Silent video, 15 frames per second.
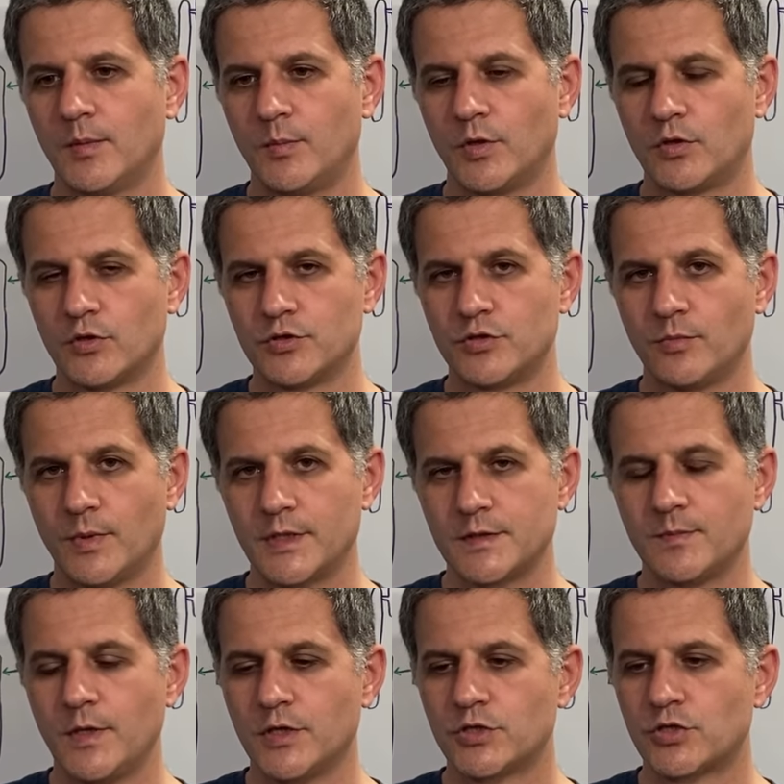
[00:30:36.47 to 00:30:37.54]
because you must
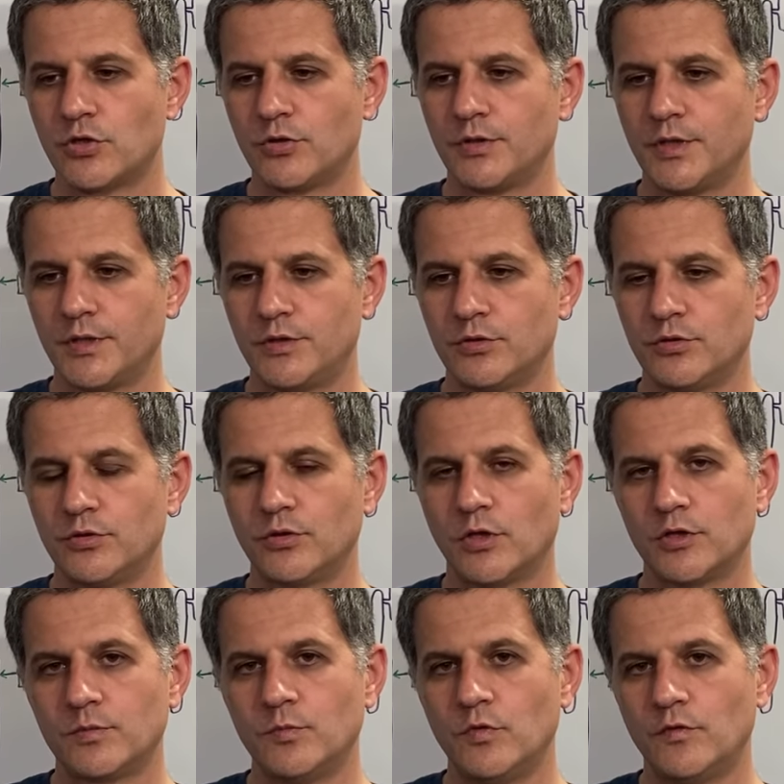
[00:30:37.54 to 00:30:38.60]
make sure that you do
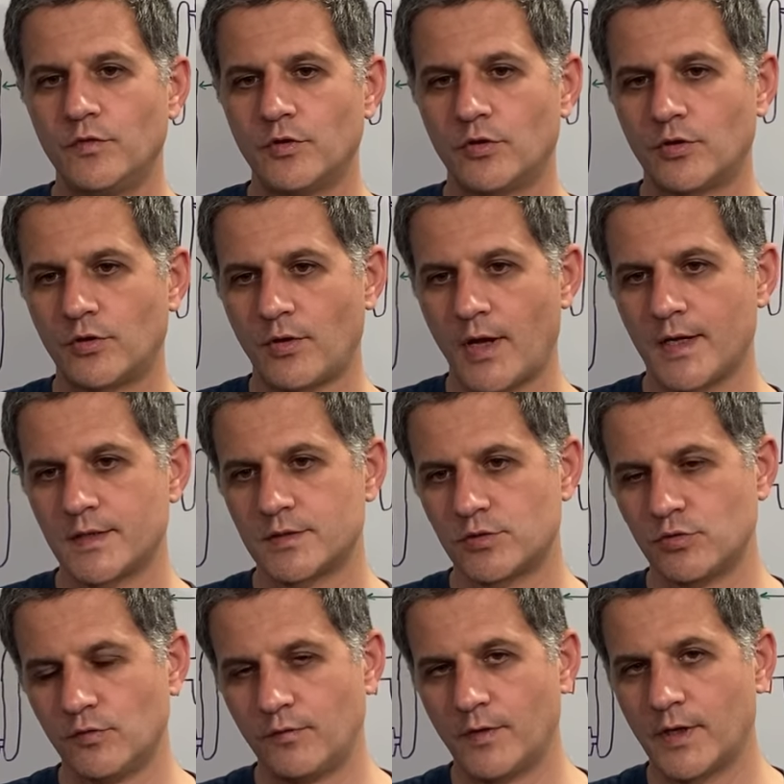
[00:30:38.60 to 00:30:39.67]
not move your cranks
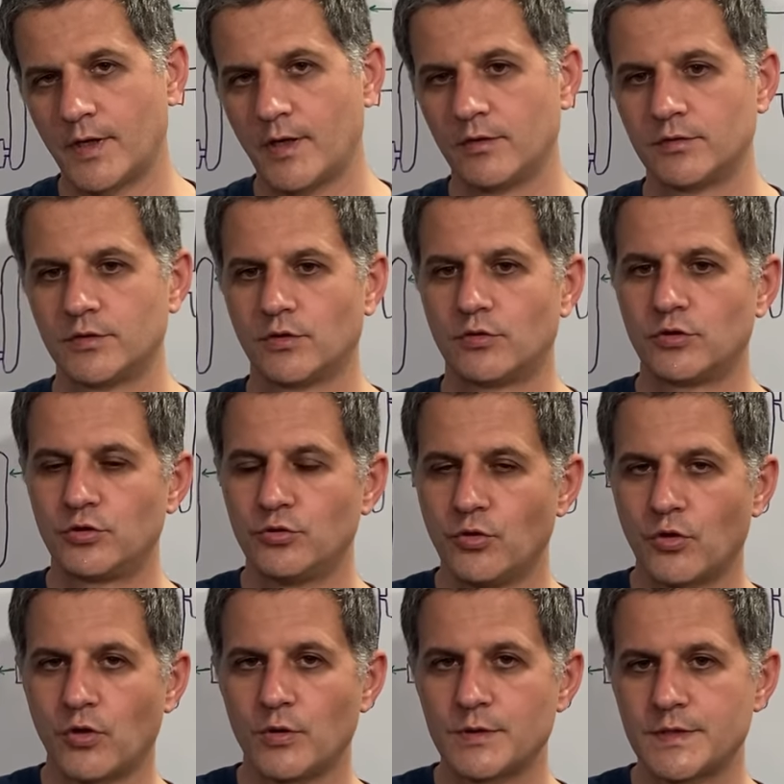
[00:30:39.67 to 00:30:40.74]
too far out or too
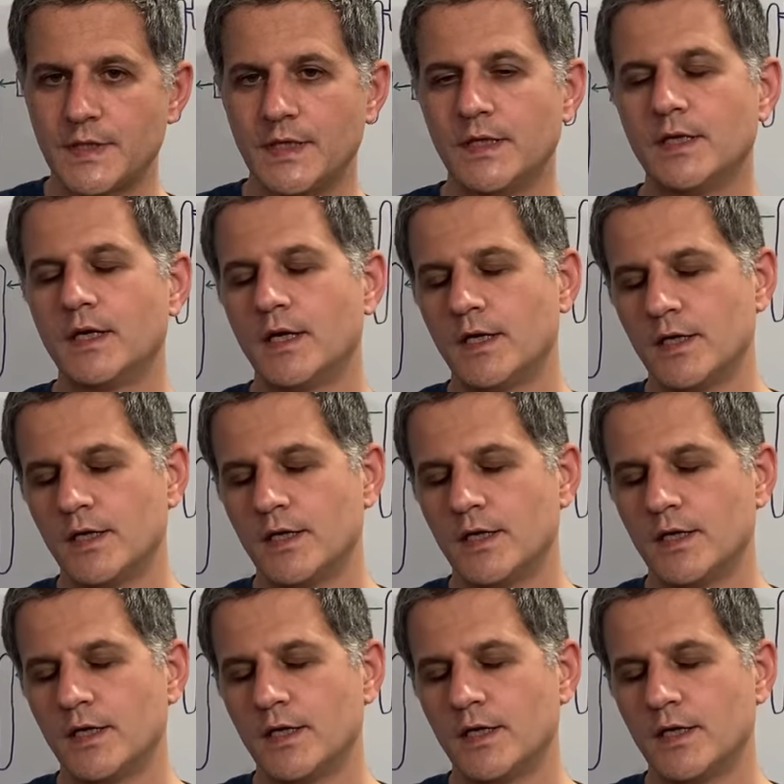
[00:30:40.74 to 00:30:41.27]
close in,